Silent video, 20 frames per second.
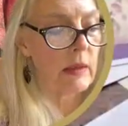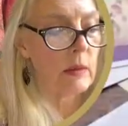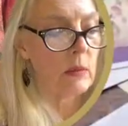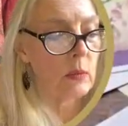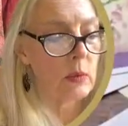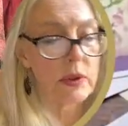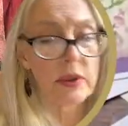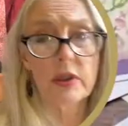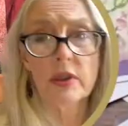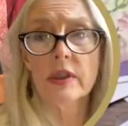
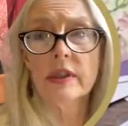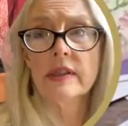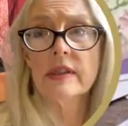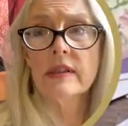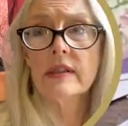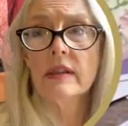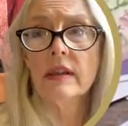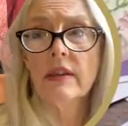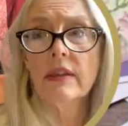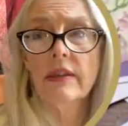which
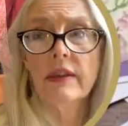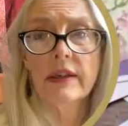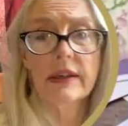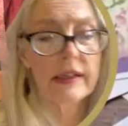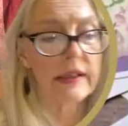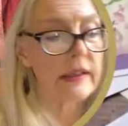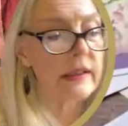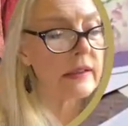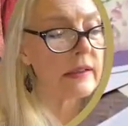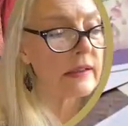is
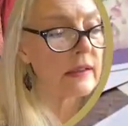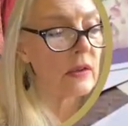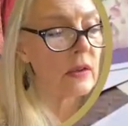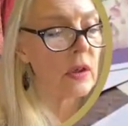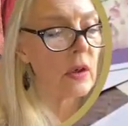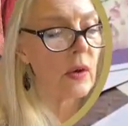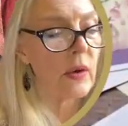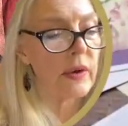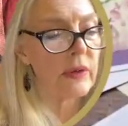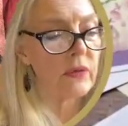this, so
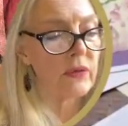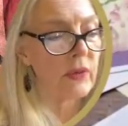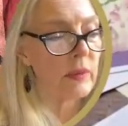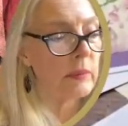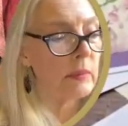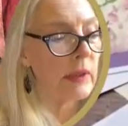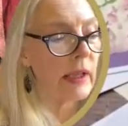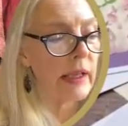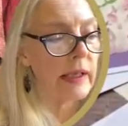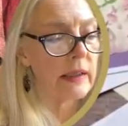going
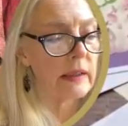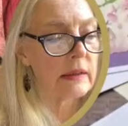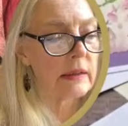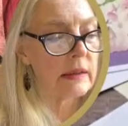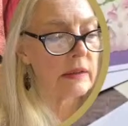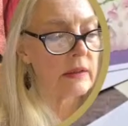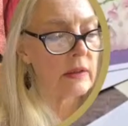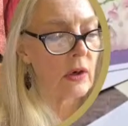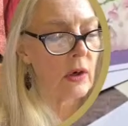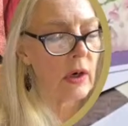from light to
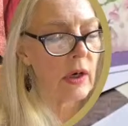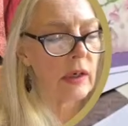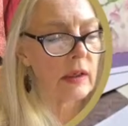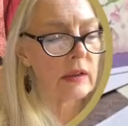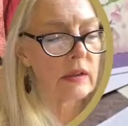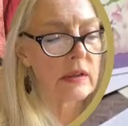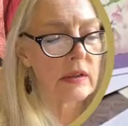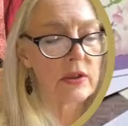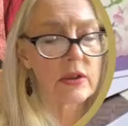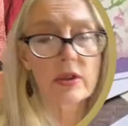dark
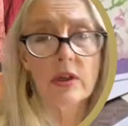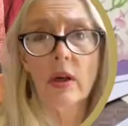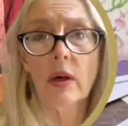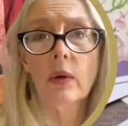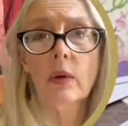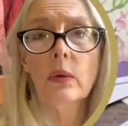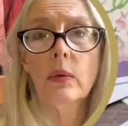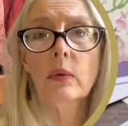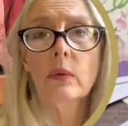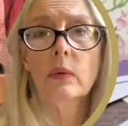to
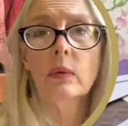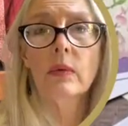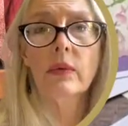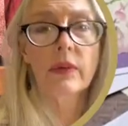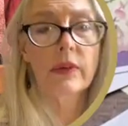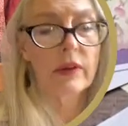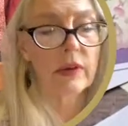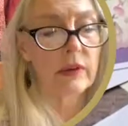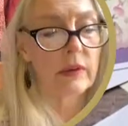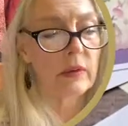show
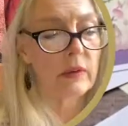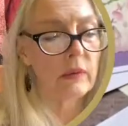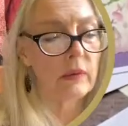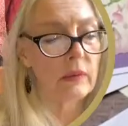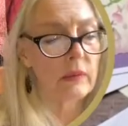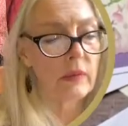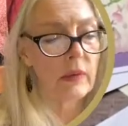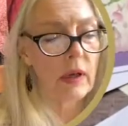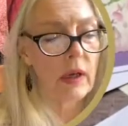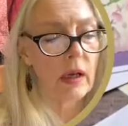the
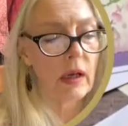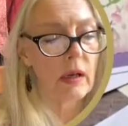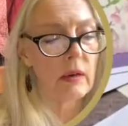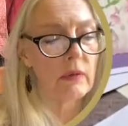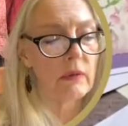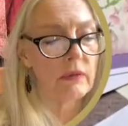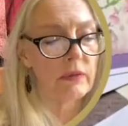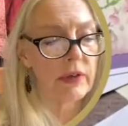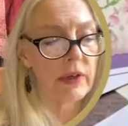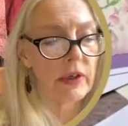
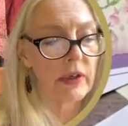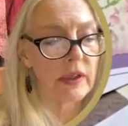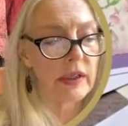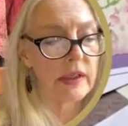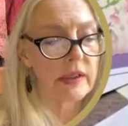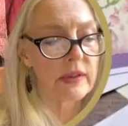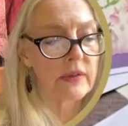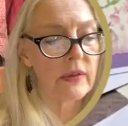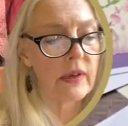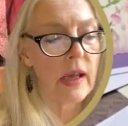
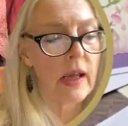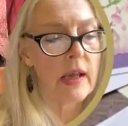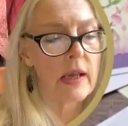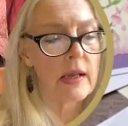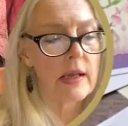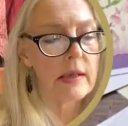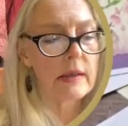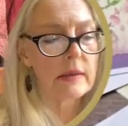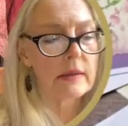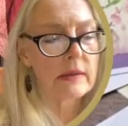various
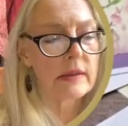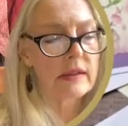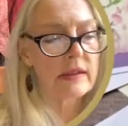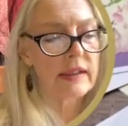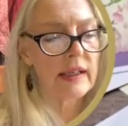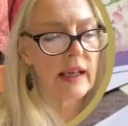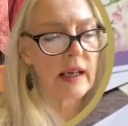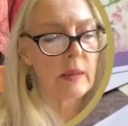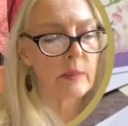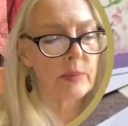
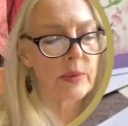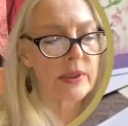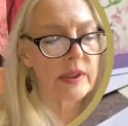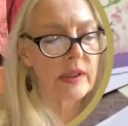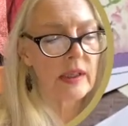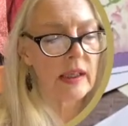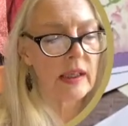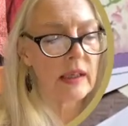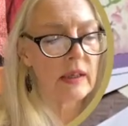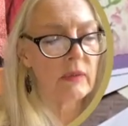
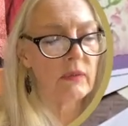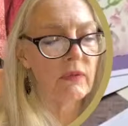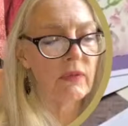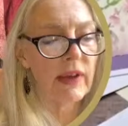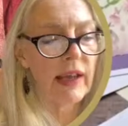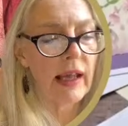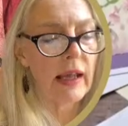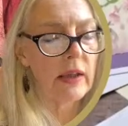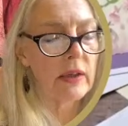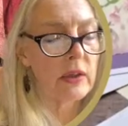steps in
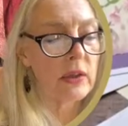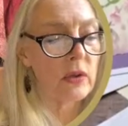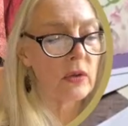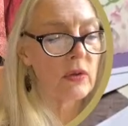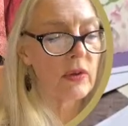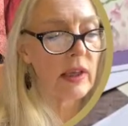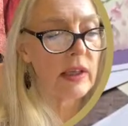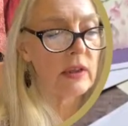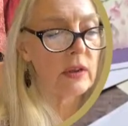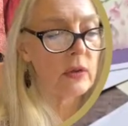value
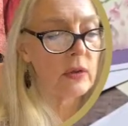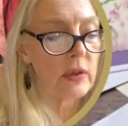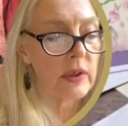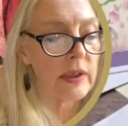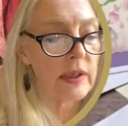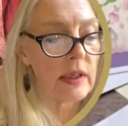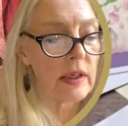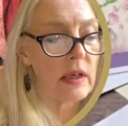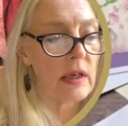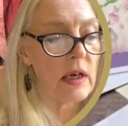that you
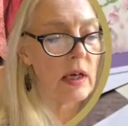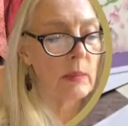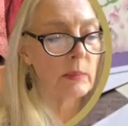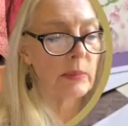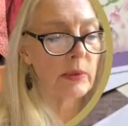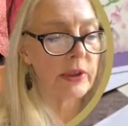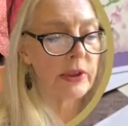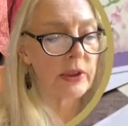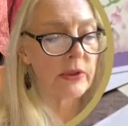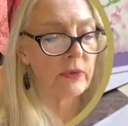can
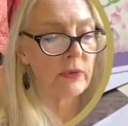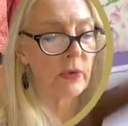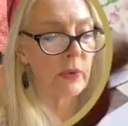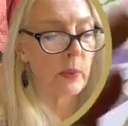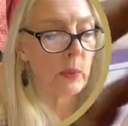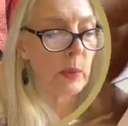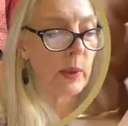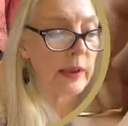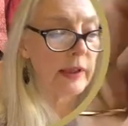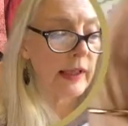accomplish
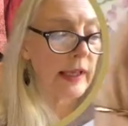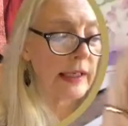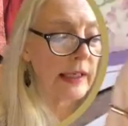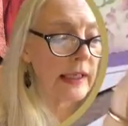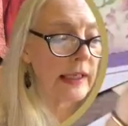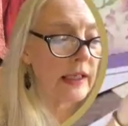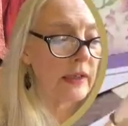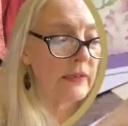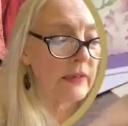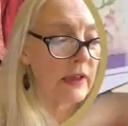with any
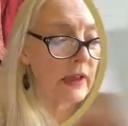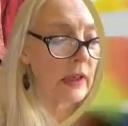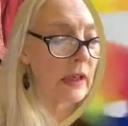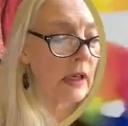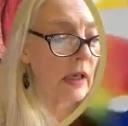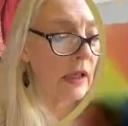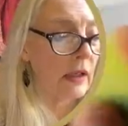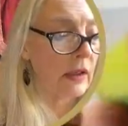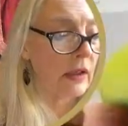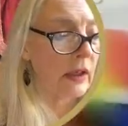given
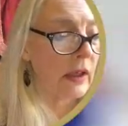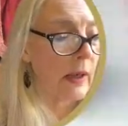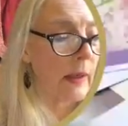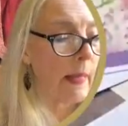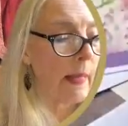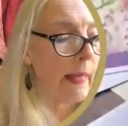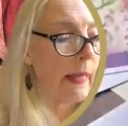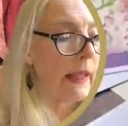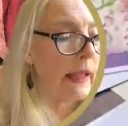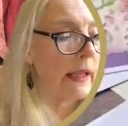color,
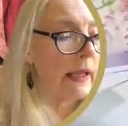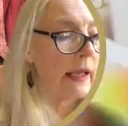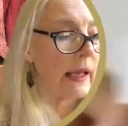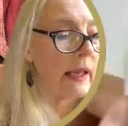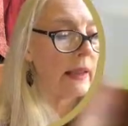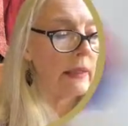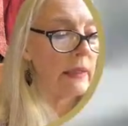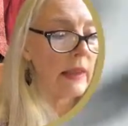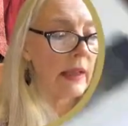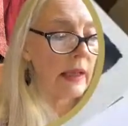
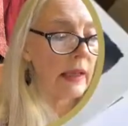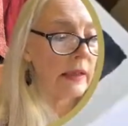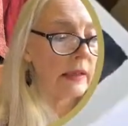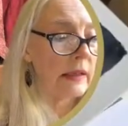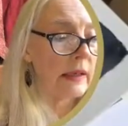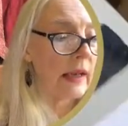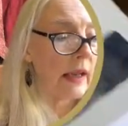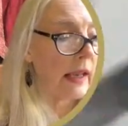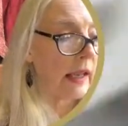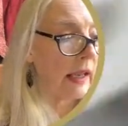and then